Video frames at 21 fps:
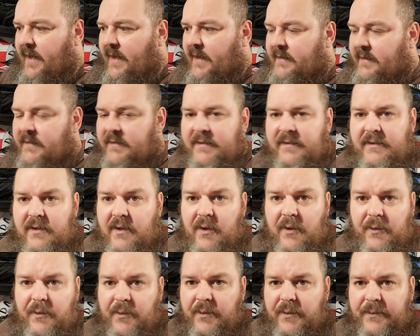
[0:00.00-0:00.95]
and
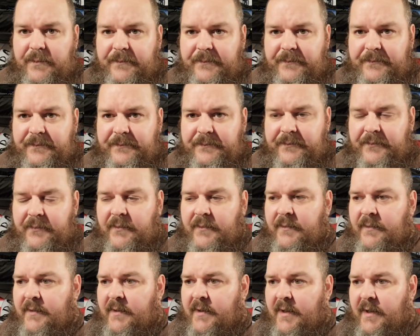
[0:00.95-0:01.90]
no.
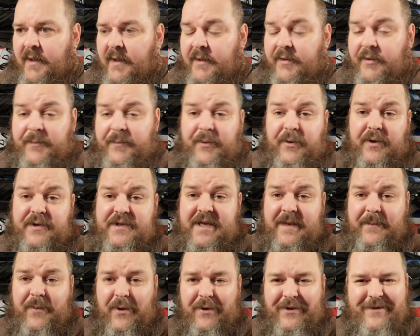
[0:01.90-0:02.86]

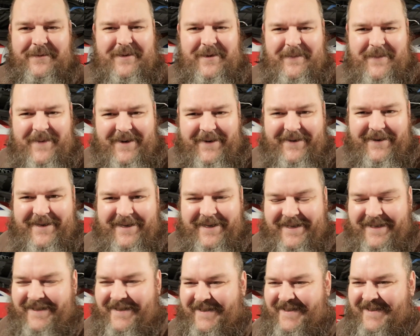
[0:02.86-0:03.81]
Because I bought them in
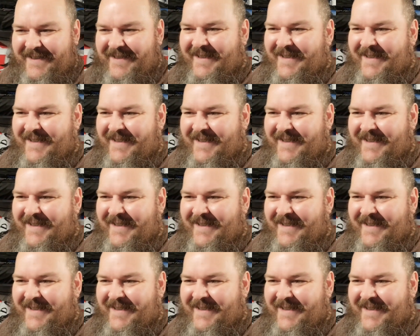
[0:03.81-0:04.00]
America,